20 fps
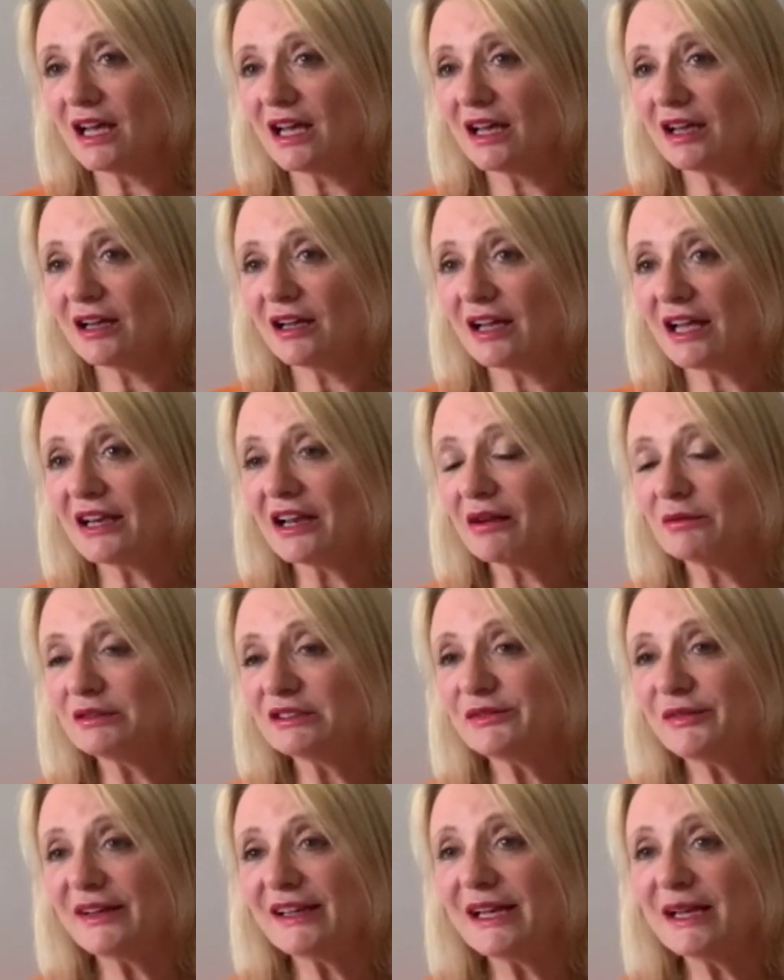And I
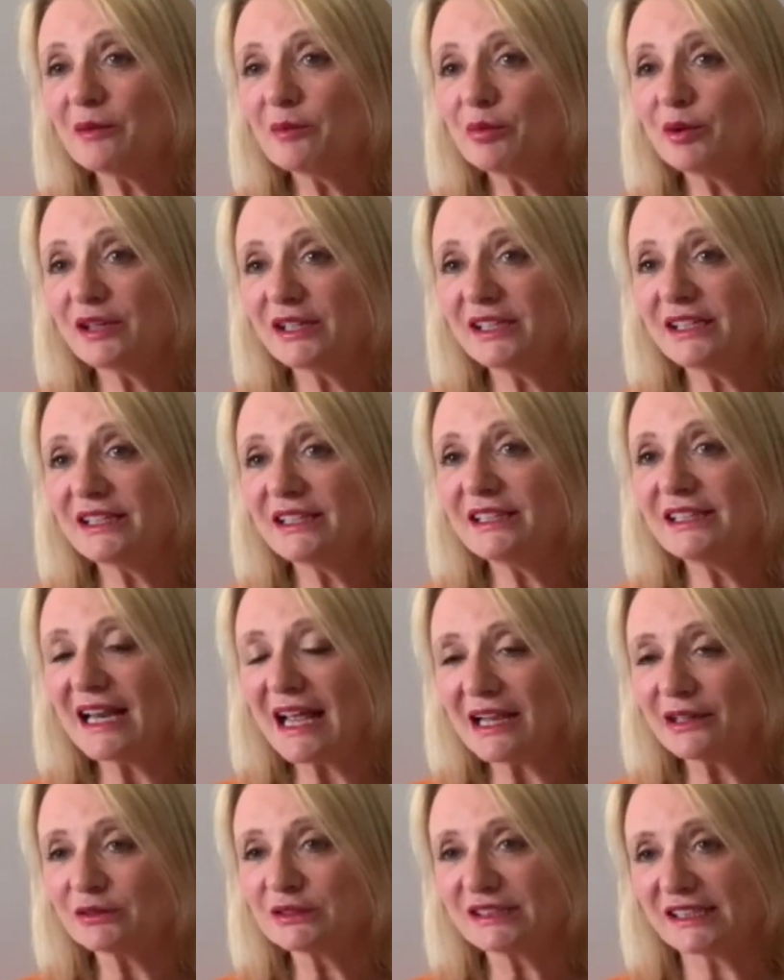was feeling pretty
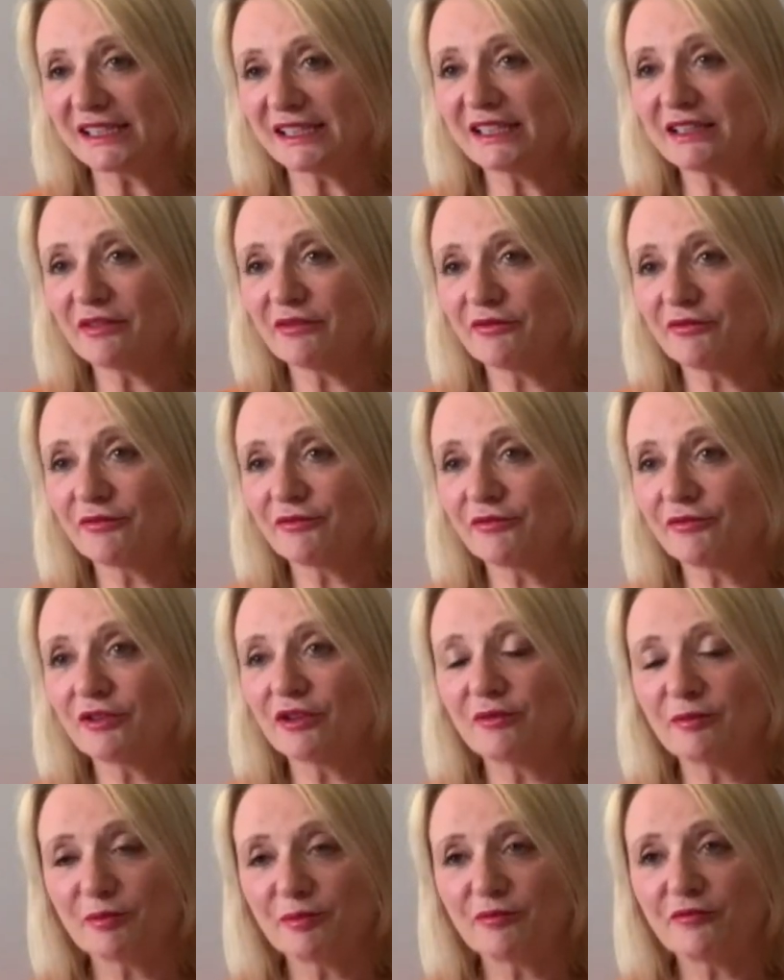lousy
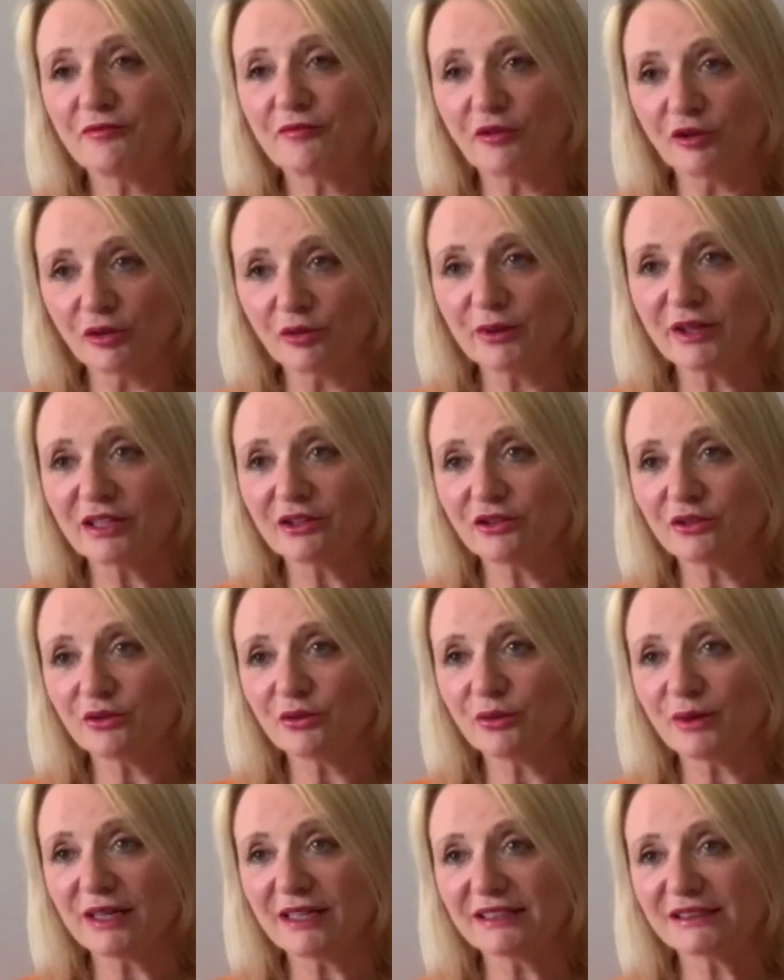for the following
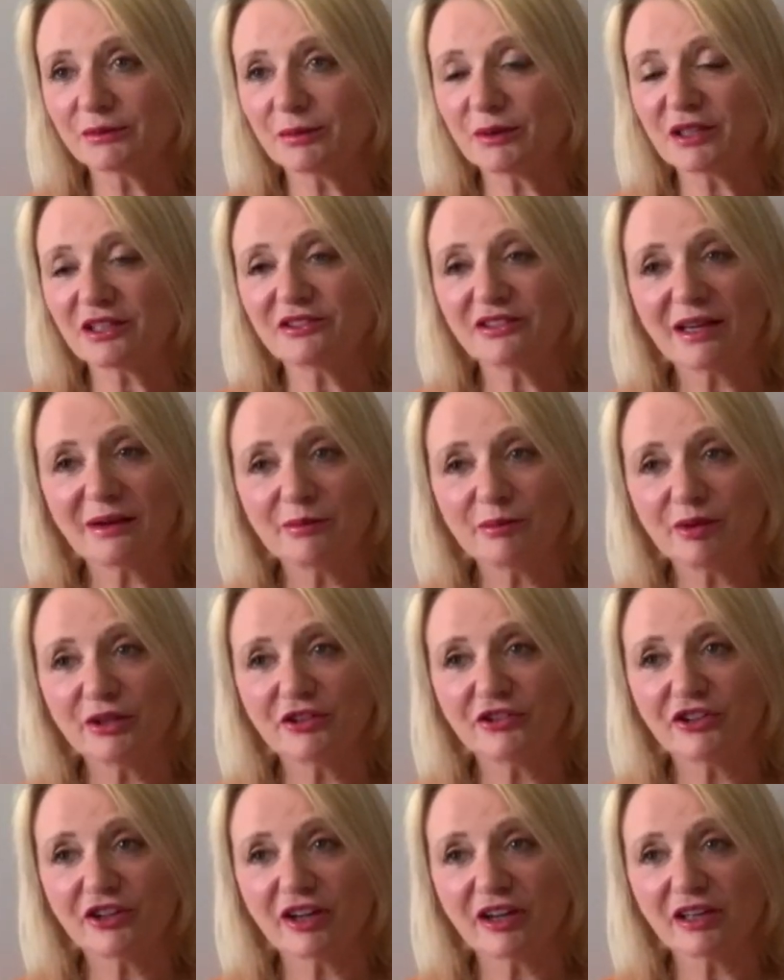2 weeks with a
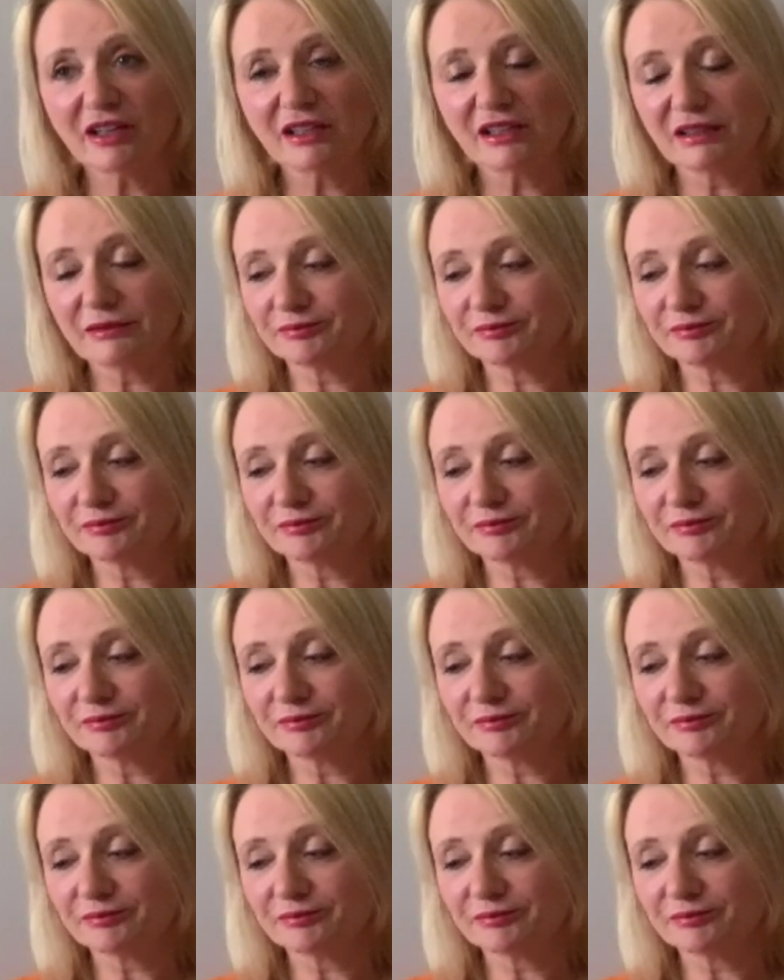temperature,